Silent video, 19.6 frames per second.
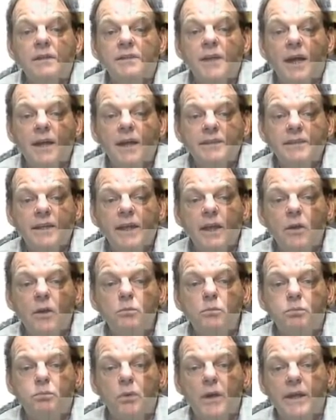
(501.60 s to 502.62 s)
Toxic
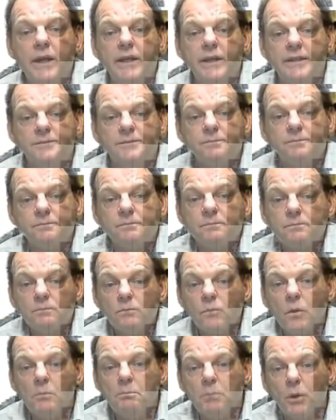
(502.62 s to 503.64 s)
outbreak
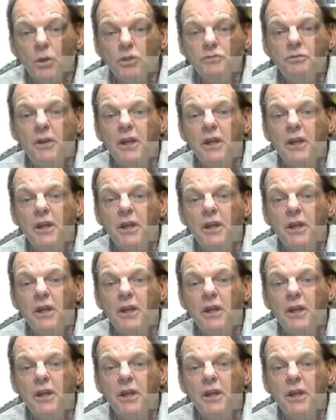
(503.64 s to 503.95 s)
Birds